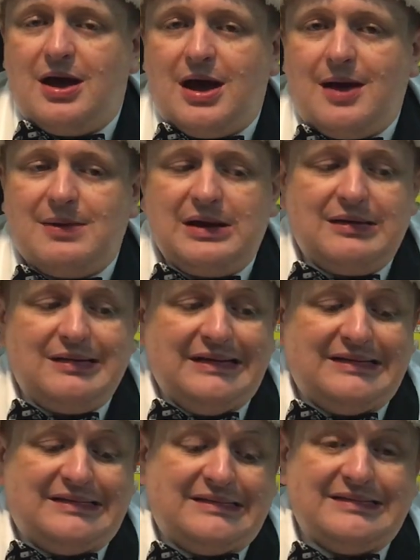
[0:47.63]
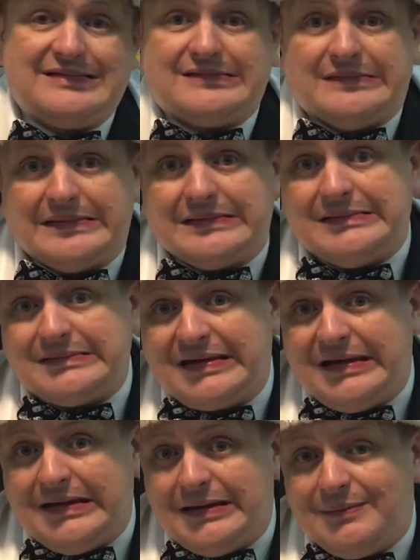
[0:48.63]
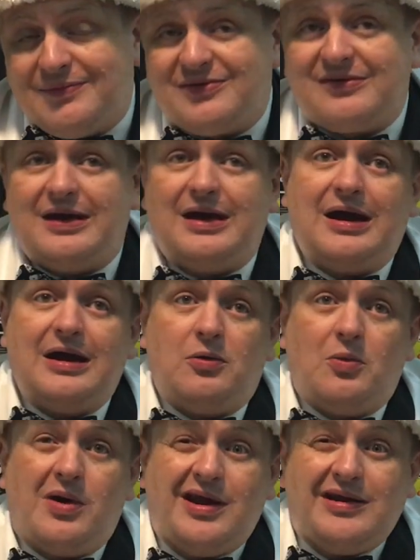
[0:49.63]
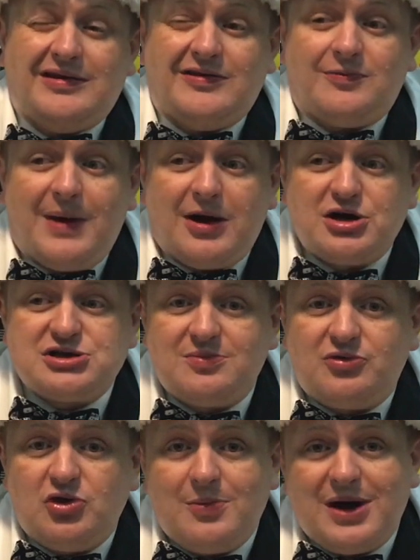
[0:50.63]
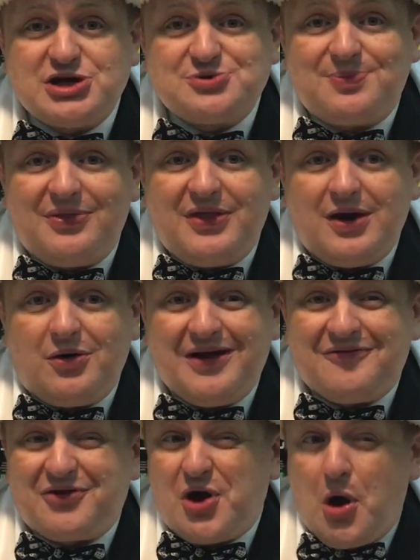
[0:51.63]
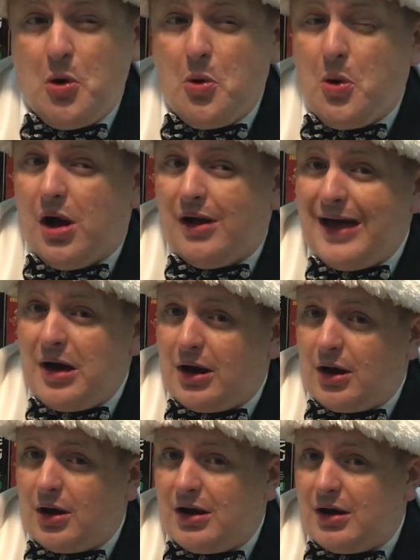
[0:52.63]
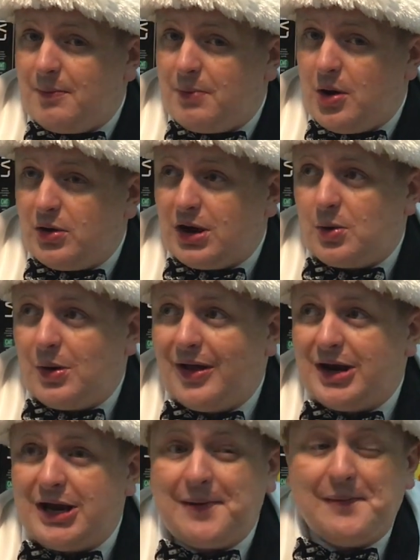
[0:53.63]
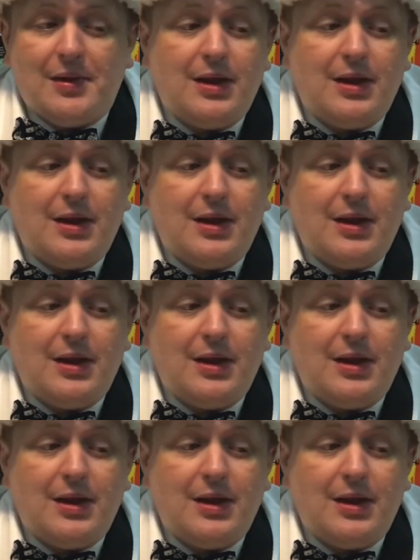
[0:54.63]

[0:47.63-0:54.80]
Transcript: I mean, it's Stronghold games, and I don't want to disparage them too much, but they don't ever go all out on component quality.